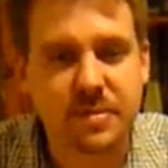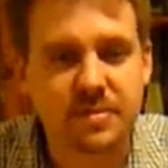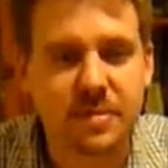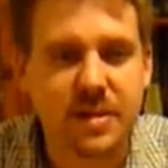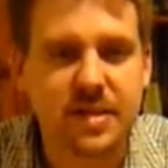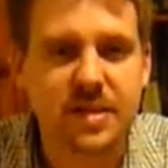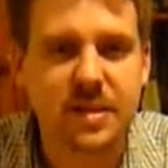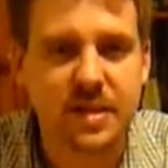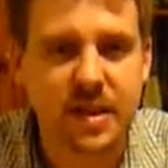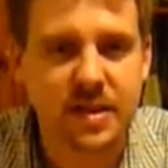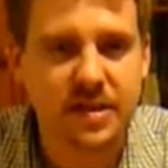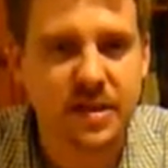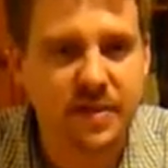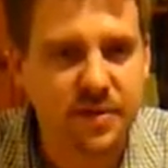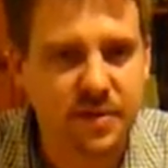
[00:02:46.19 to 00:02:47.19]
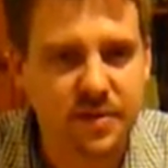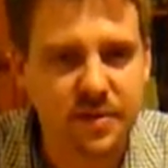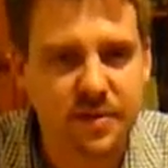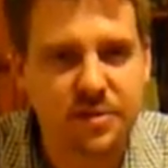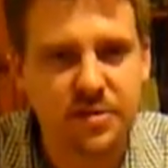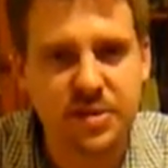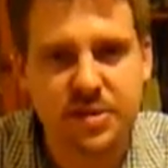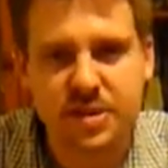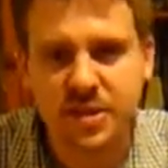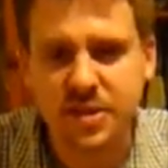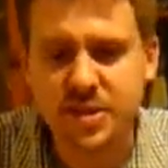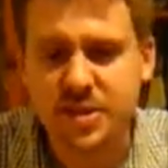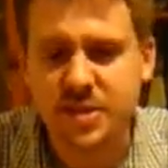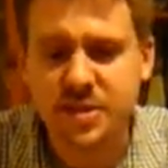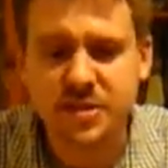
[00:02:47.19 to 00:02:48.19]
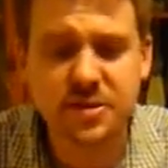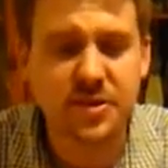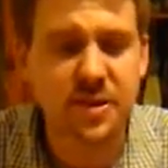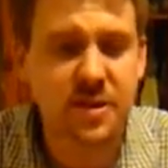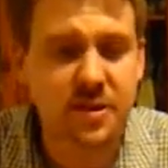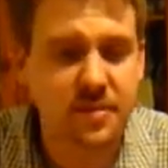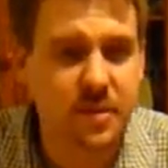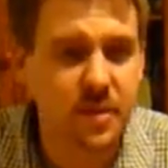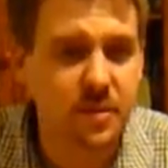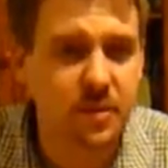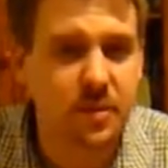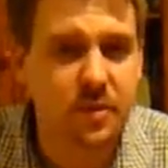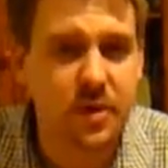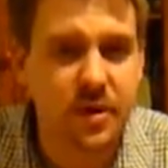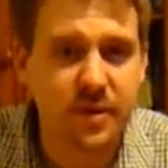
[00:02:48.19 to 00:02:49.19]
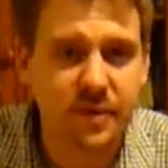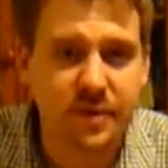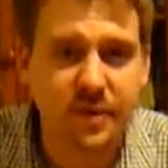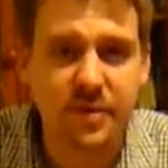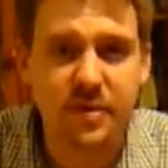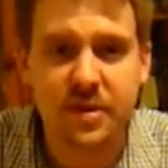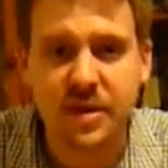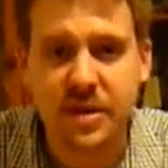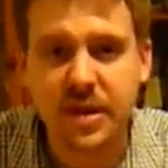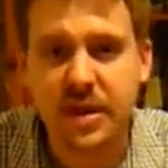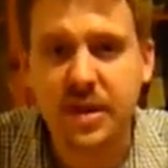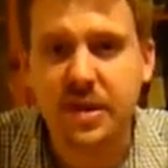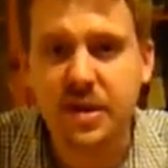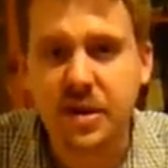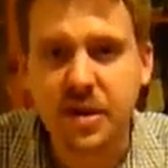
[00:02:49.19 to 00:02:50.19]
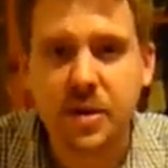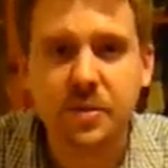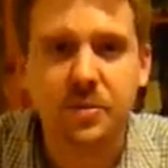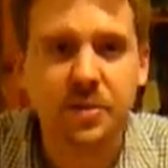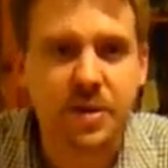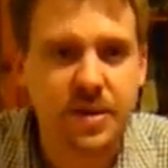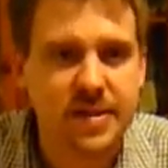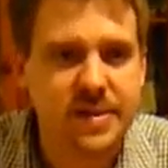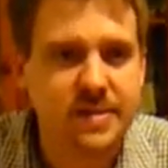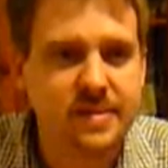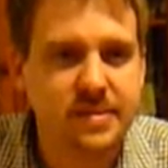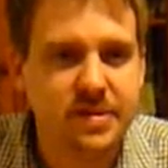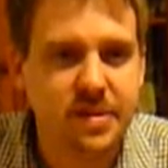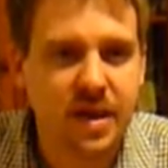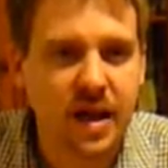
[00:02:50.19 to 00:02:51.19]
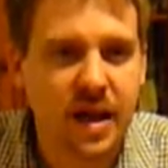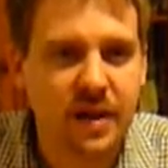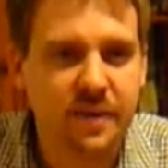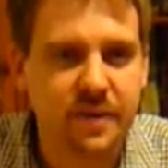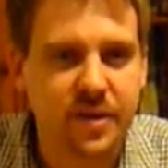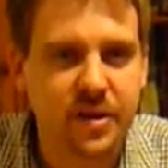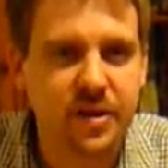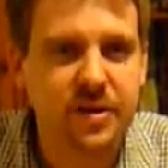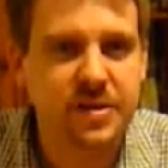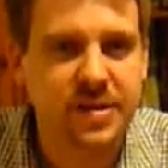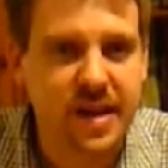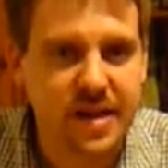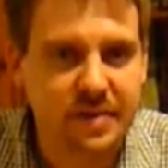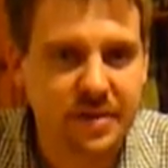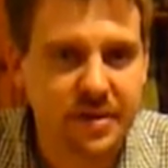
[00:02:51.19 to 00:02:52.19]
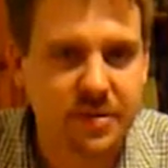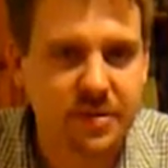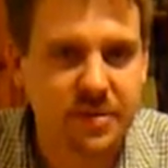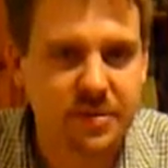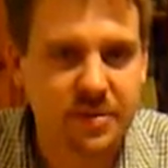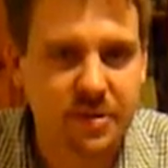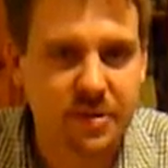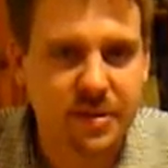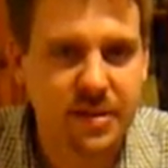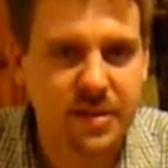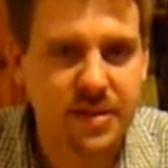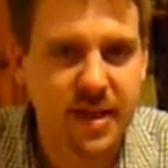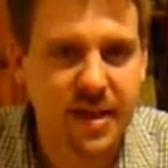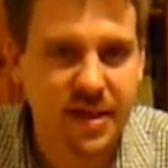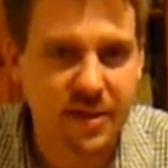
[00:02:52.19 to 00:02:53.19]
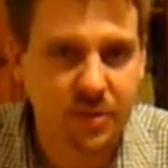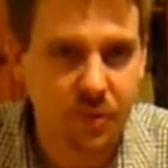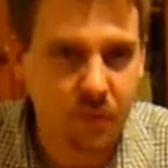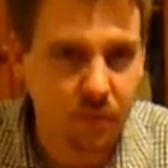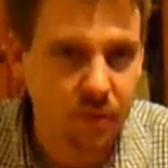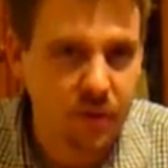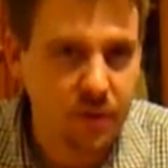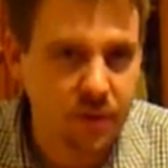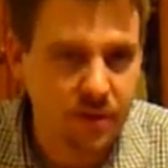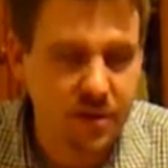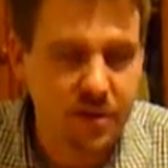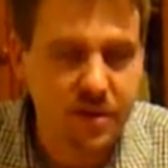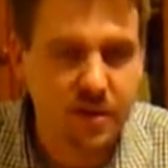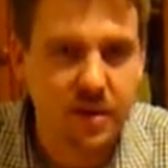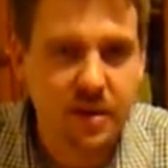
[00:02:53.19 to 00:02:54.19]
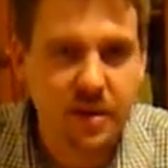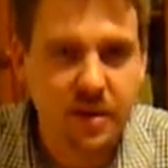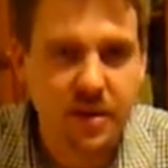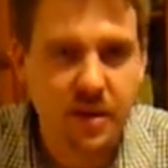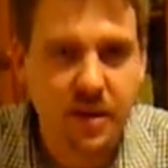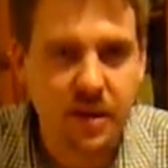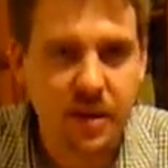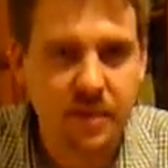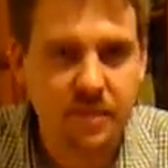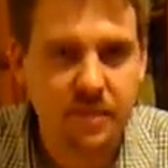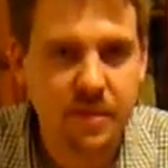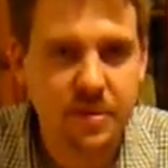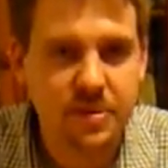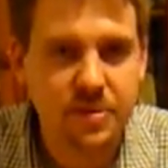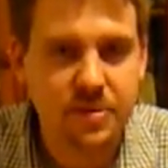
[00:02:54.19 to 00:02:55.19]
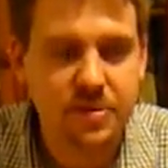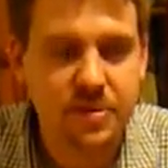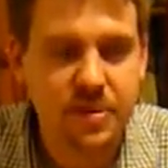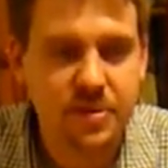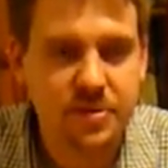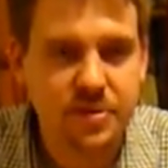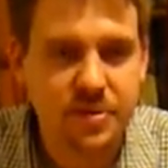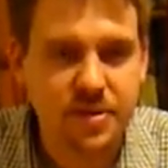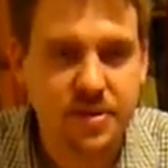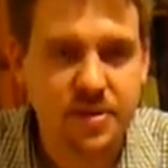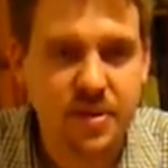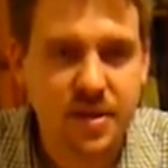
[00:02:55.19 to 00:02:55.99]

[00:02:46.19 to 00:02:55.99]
Makes it a lot tougher, those decisions, because you're not going to be able to win every vote, and you got to really have a good timing on deciding when you're going to bid those resources.